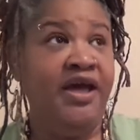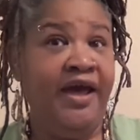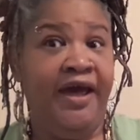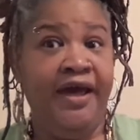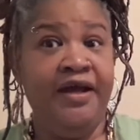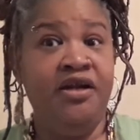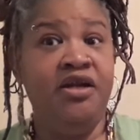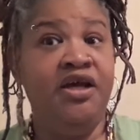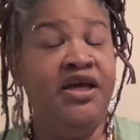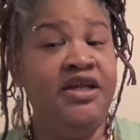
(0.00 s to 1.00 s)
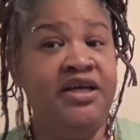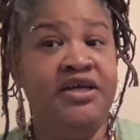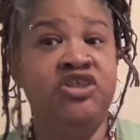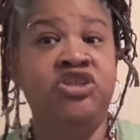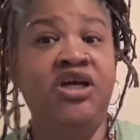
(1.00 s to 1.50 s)
And it
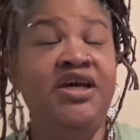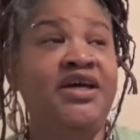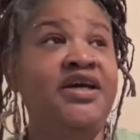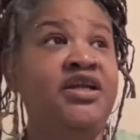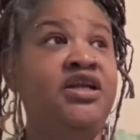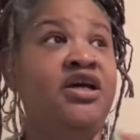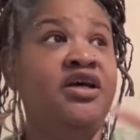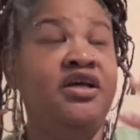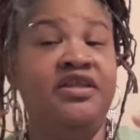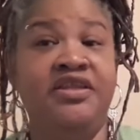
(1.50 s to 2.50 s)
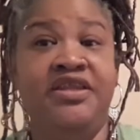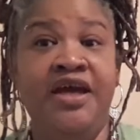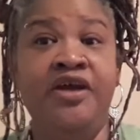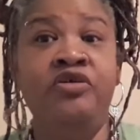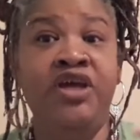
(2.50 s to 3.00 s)
is in
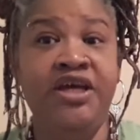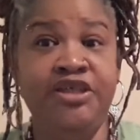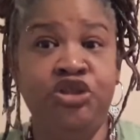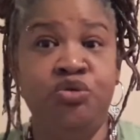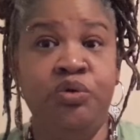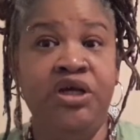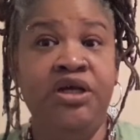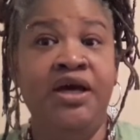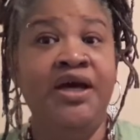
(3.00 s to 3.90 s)
their history